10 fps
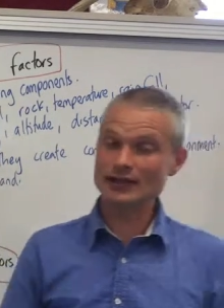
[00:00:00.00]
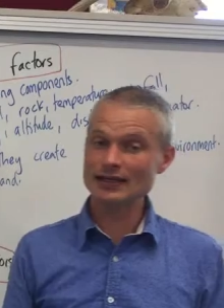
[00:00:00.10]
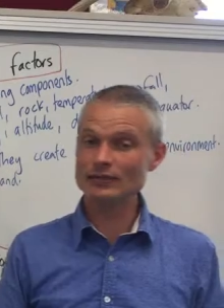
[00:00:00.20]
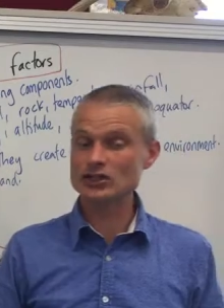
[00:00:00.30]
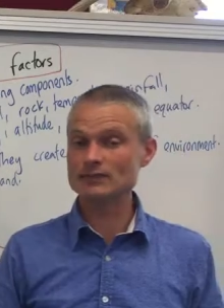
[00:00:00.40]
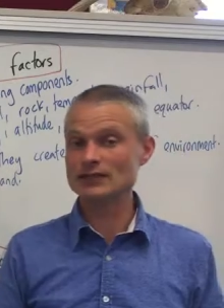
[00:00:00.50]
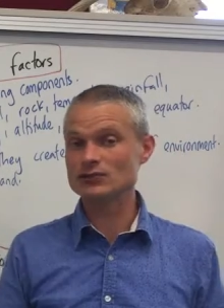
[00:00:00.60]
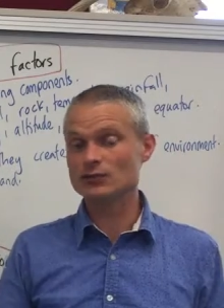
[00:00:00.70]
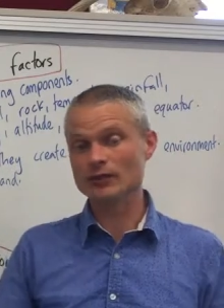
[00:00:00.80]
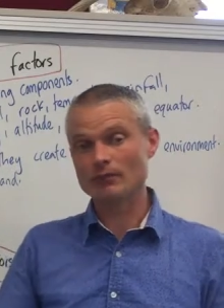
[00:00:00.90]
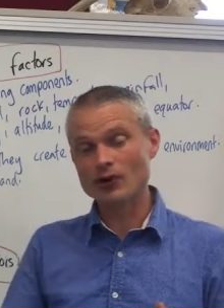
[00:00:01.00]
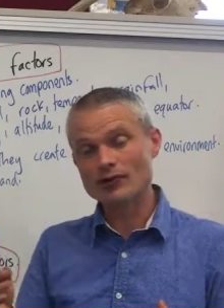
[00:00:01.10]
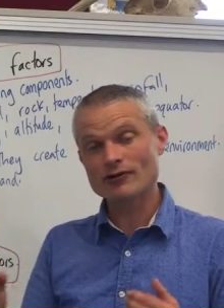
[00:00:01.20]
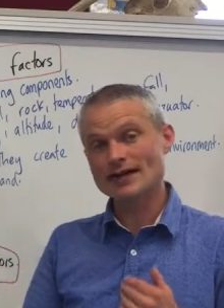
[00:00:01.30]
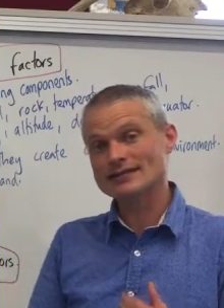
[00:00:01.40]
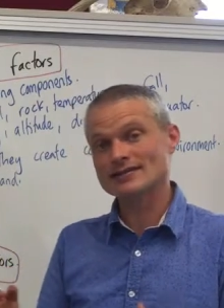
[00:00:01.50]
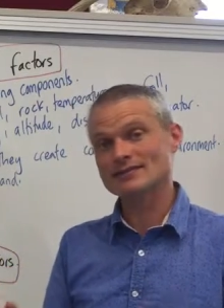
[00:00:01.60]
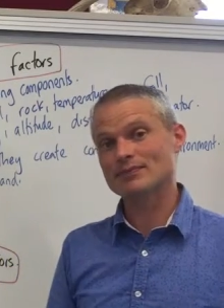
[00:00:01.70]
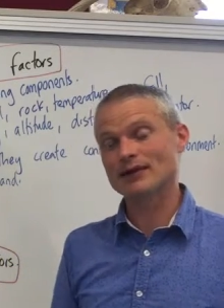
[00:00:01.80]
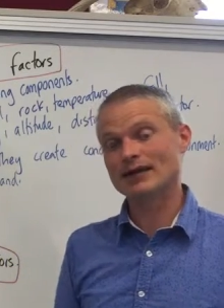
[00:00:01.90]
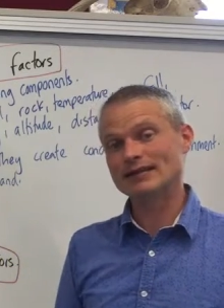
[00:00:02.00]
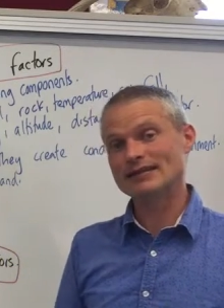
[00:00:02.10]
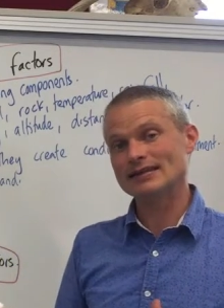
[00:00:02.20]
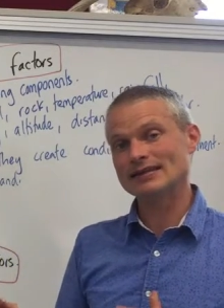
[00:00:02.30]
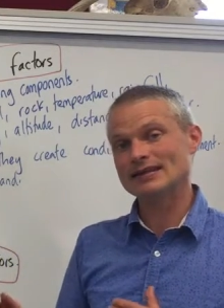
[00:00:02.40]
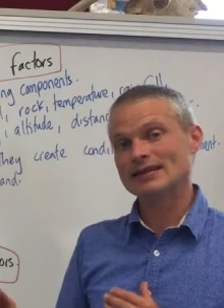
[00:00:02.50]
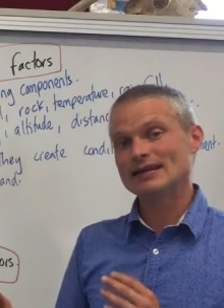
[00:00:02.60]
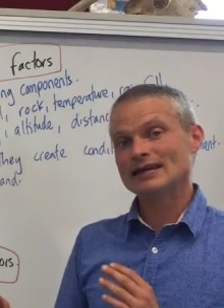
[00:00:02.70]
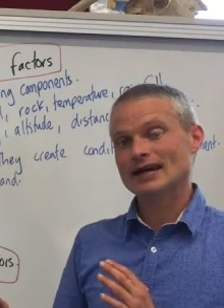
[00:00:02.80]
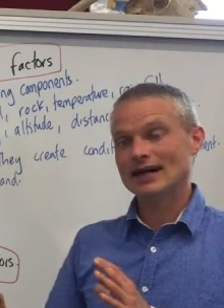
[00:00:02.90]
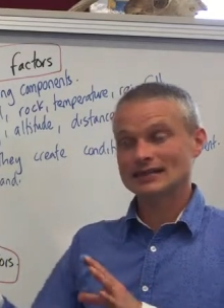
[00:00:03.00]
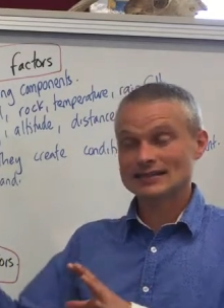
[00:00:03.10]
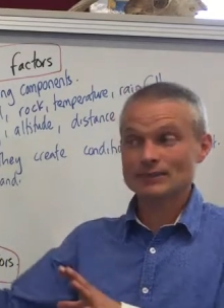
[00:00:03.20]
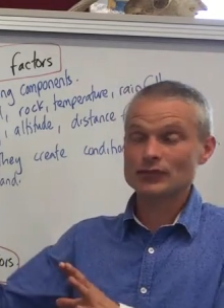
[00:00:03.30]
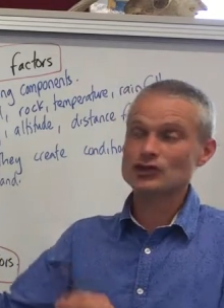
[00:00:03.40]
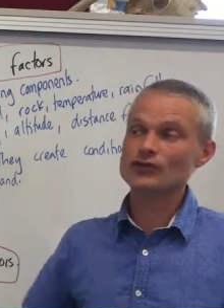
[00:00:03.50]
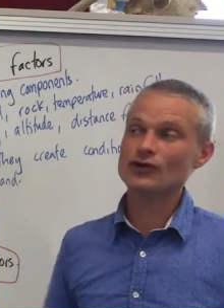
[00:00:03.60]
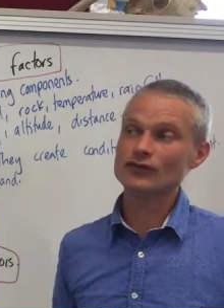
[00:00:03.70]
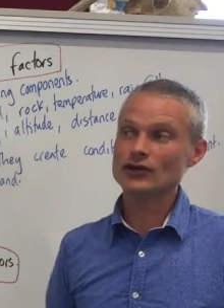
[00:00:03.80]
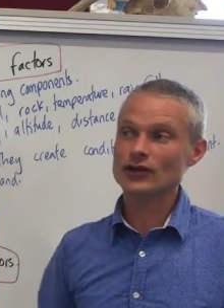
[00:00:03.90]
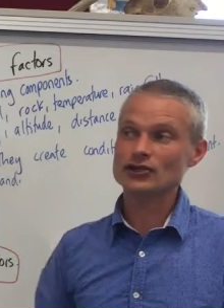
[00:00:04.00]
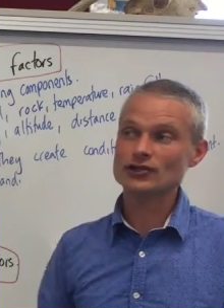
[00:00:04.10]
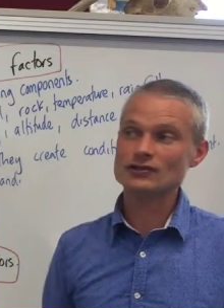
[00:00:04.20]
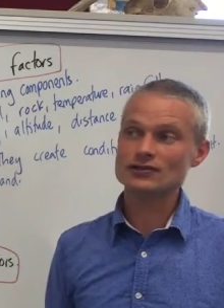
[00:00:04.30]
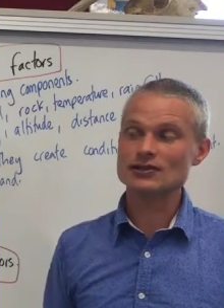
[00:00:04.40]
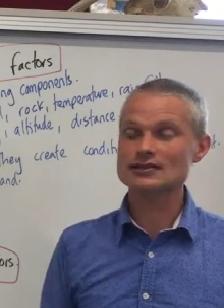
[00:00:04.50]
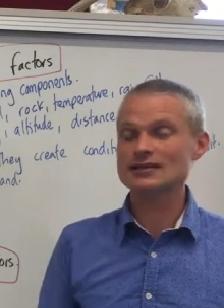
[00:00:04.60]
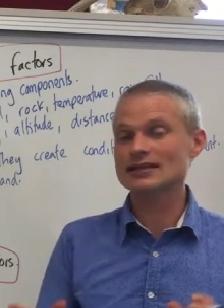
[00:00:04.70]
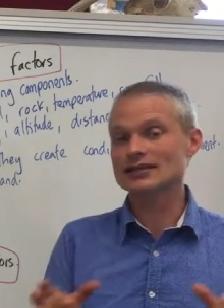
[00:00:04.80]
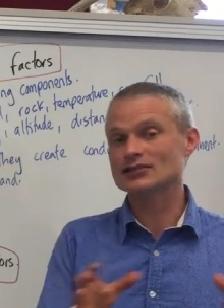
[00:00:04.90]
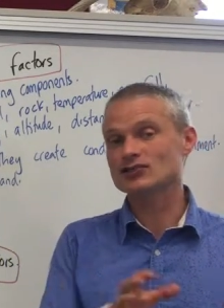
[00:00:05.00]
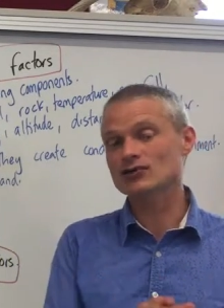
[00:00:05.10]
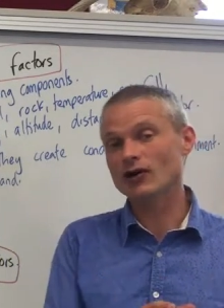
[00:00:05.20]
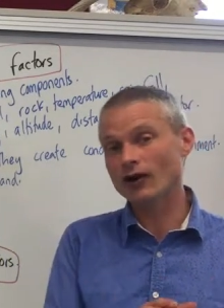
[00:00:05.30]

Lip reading: here, which means we're moderated by the temperature of the ocean. So instead of getting too